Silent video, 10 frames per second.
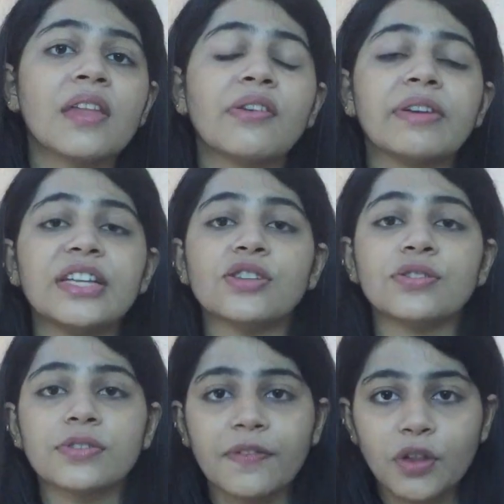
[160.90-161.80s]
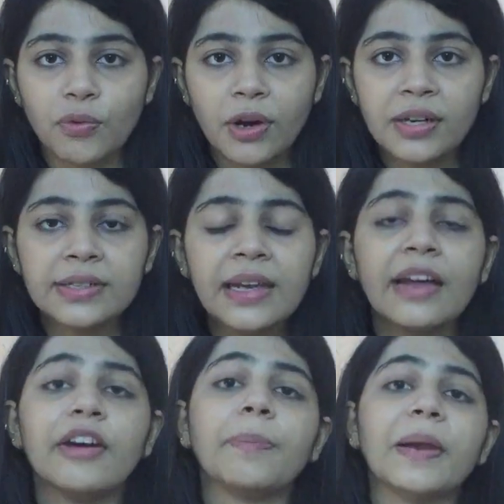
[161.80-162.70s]
other regions of the world,
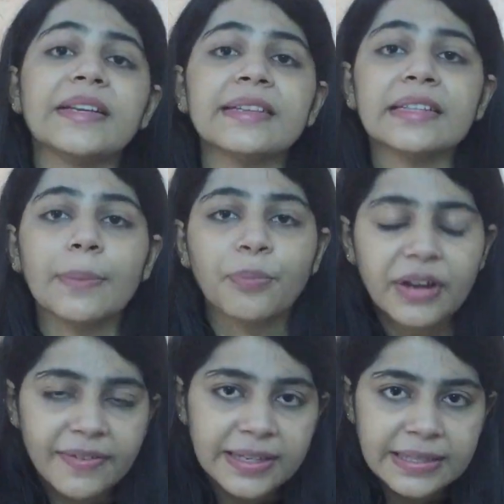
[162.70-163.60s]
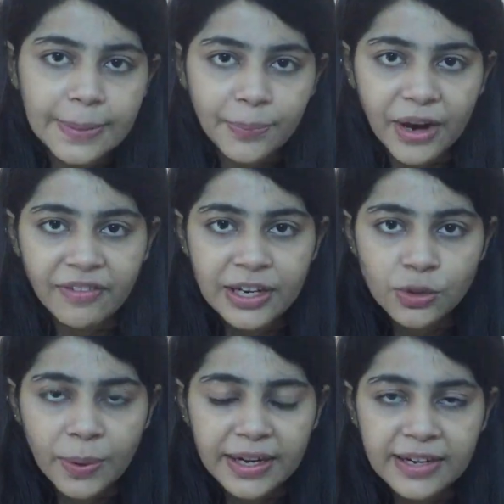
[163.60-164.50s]
replacing the previously prevalent
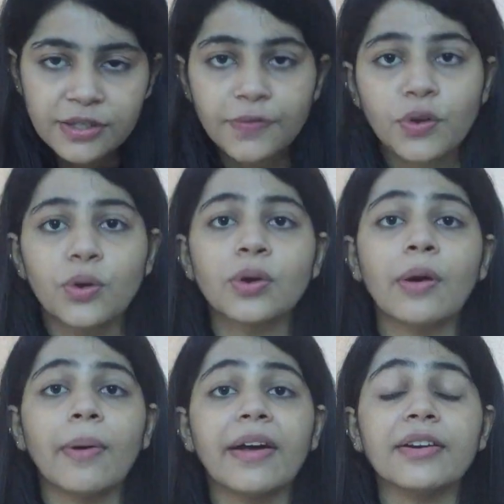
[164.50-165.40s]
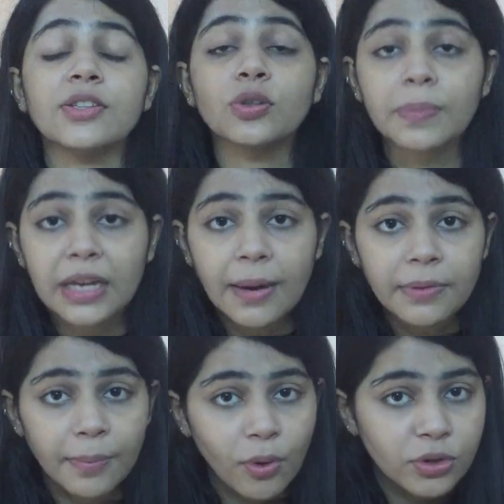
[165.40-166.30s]
variants of coronavirus to become
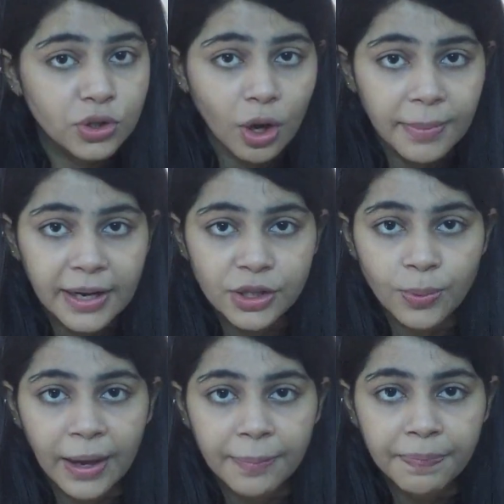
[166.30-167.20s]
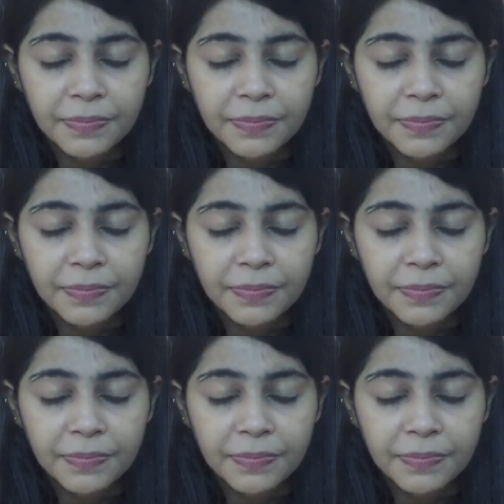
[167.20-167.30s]
the most dominant one.